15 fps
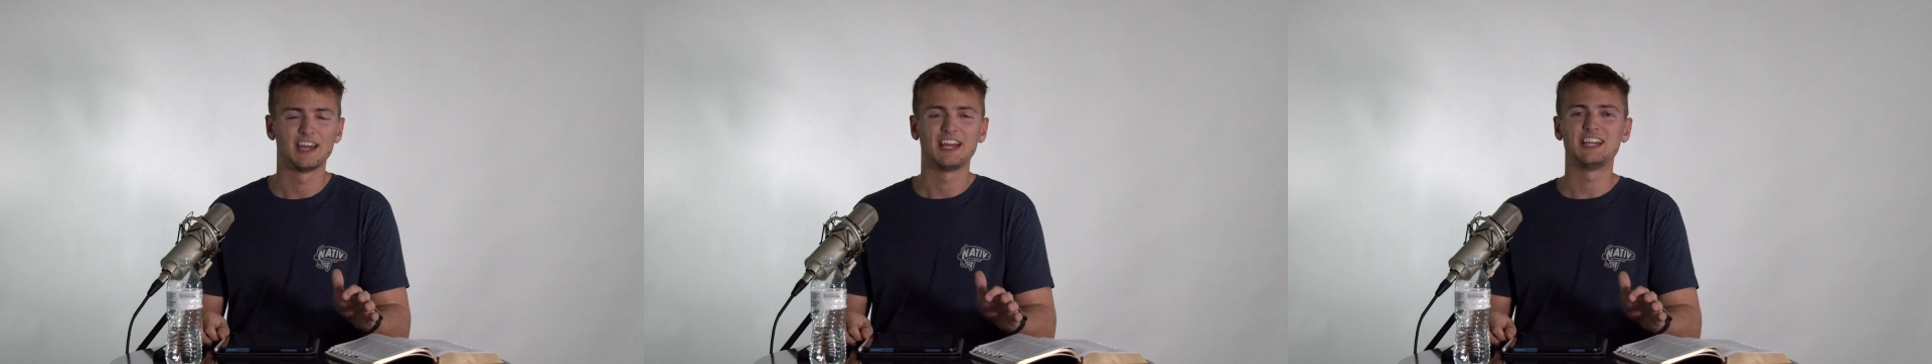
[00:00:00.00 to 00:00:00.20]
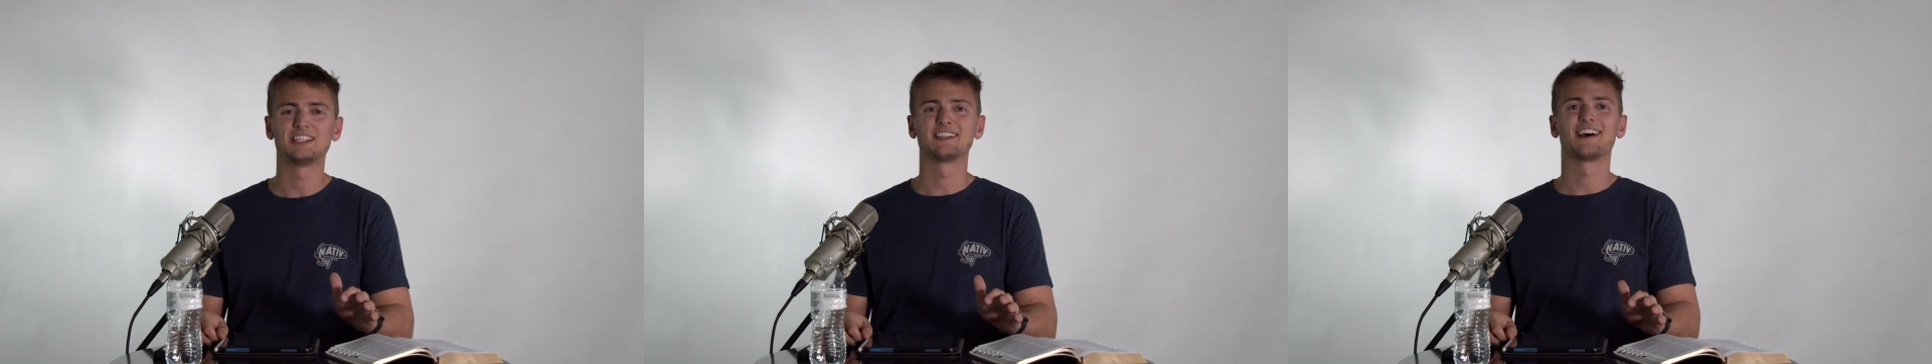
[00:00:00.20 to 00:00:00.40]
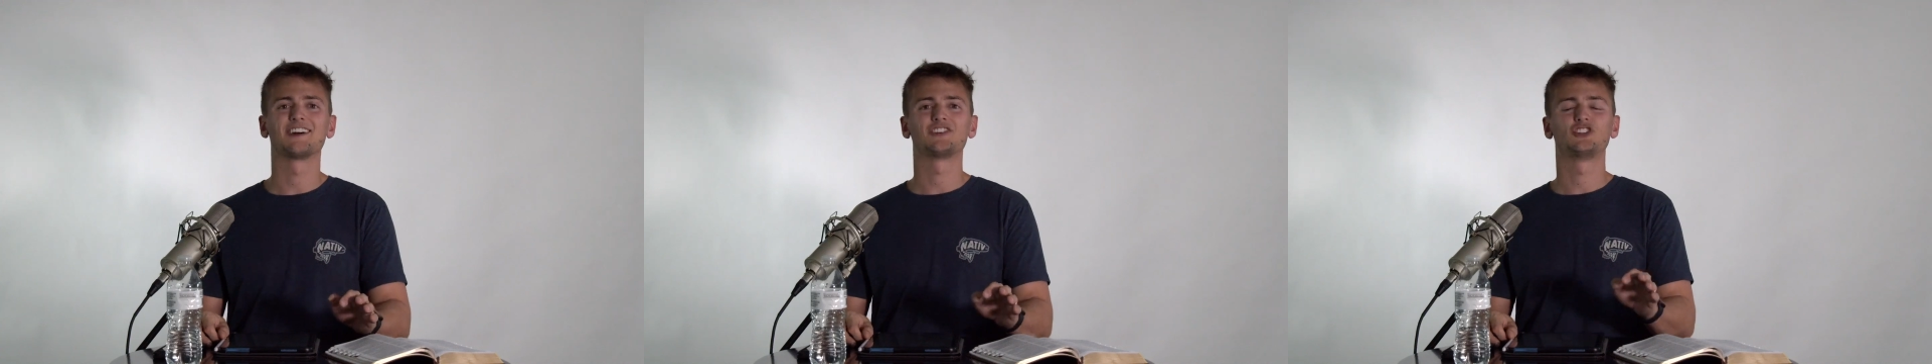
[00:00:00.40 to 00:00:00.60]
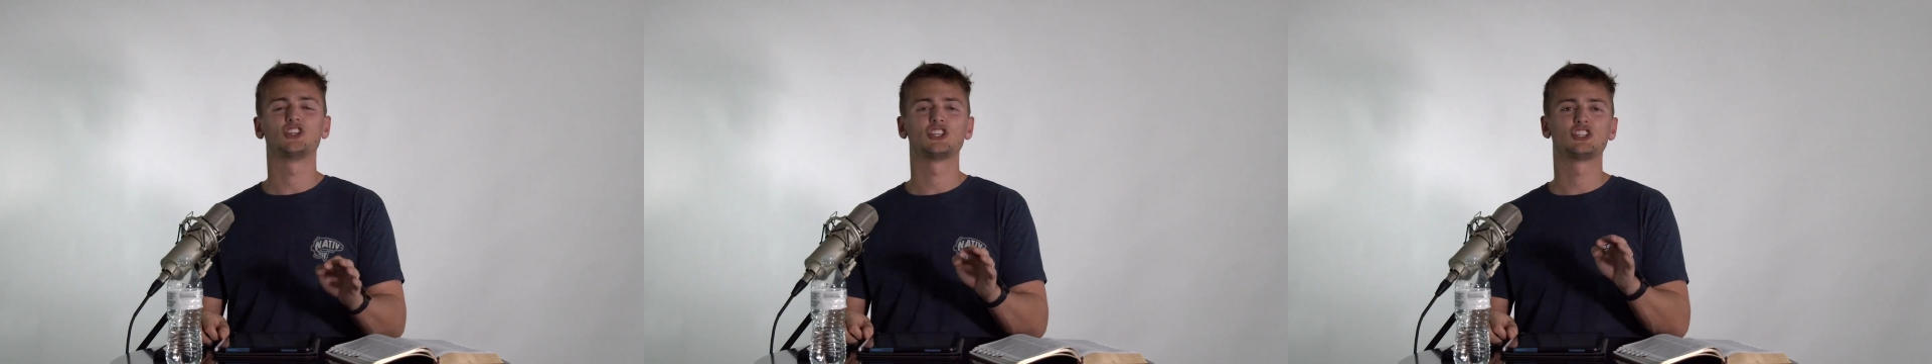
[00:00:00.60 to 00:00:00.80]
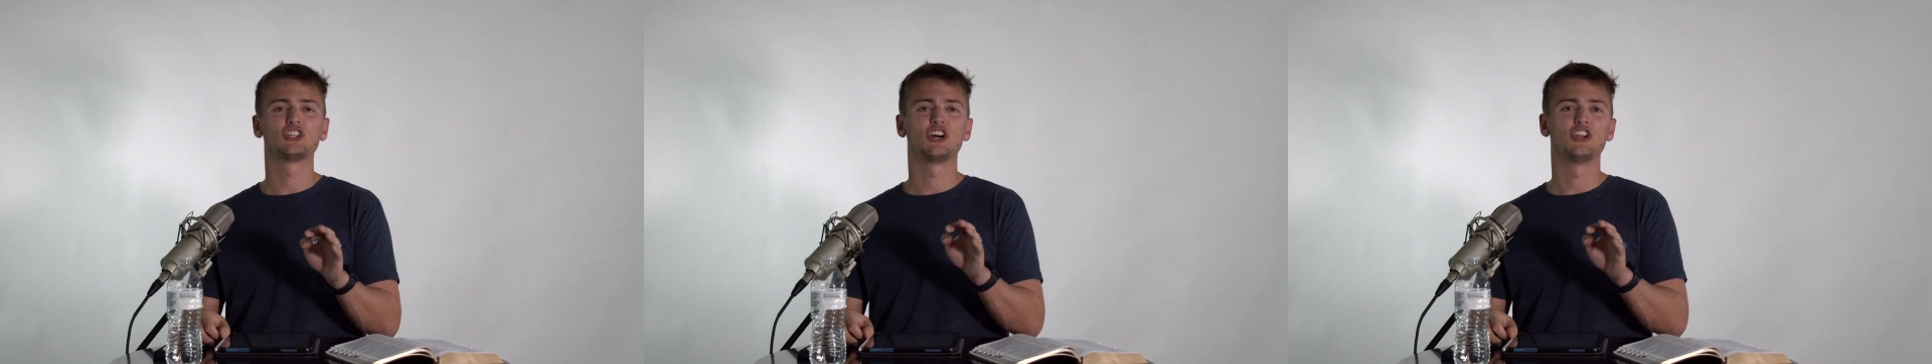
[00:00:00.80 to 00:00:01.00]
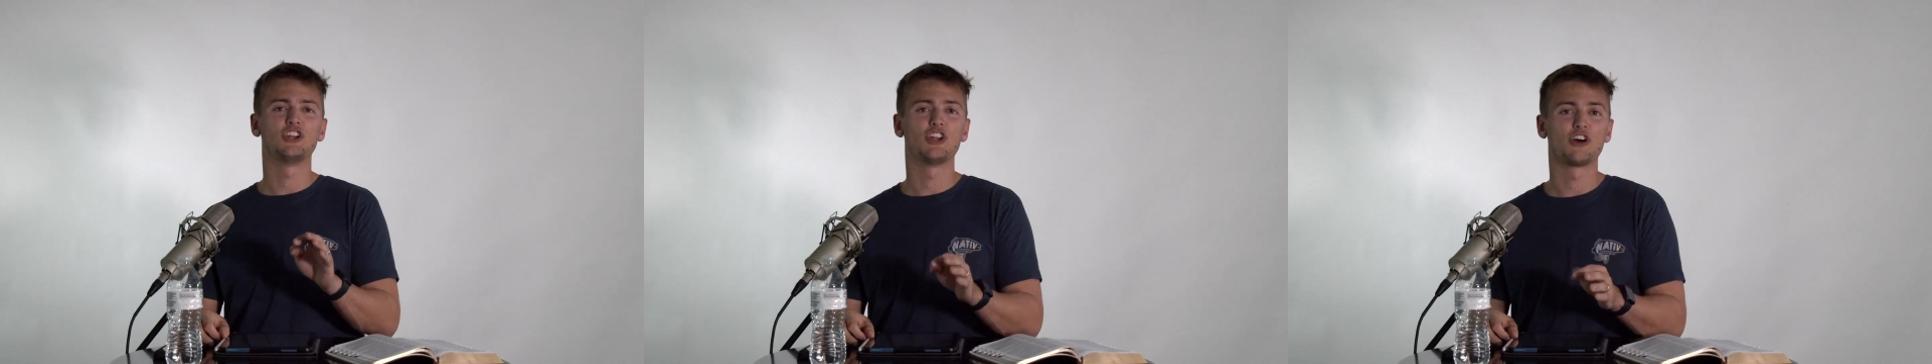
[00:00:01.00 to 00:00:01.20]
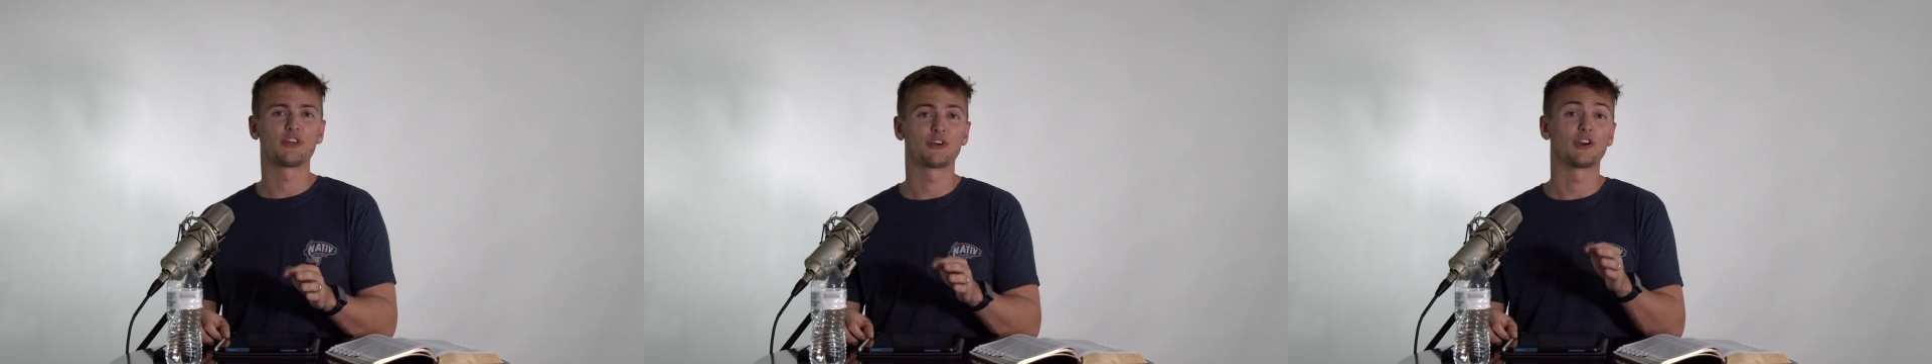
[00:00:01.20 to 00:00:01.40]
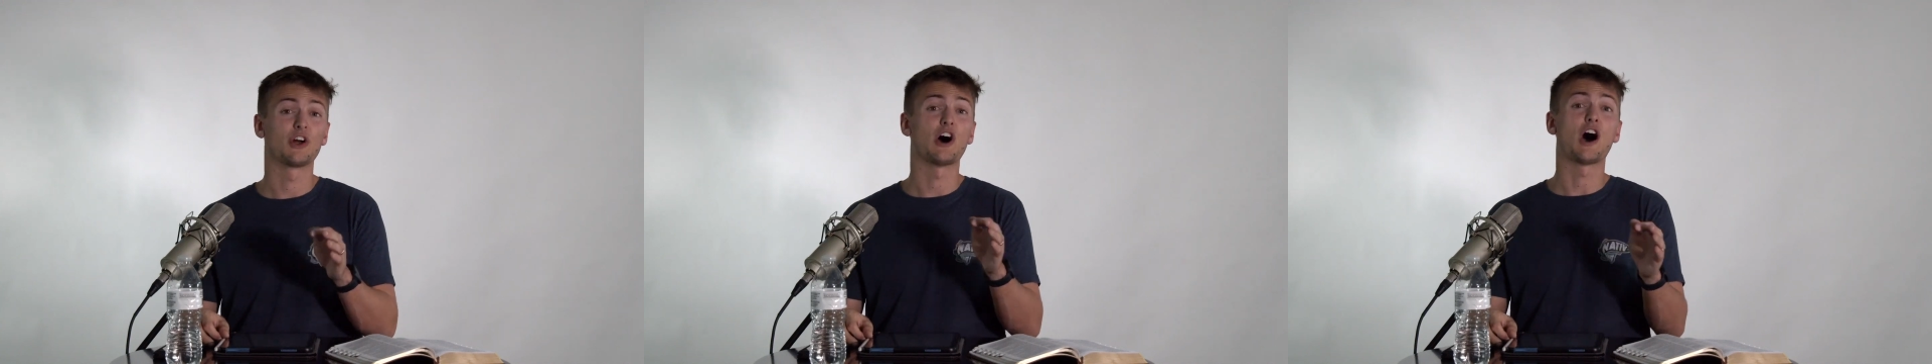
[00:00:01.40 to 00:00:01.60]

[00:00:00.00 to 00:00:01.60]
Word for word: He's not just another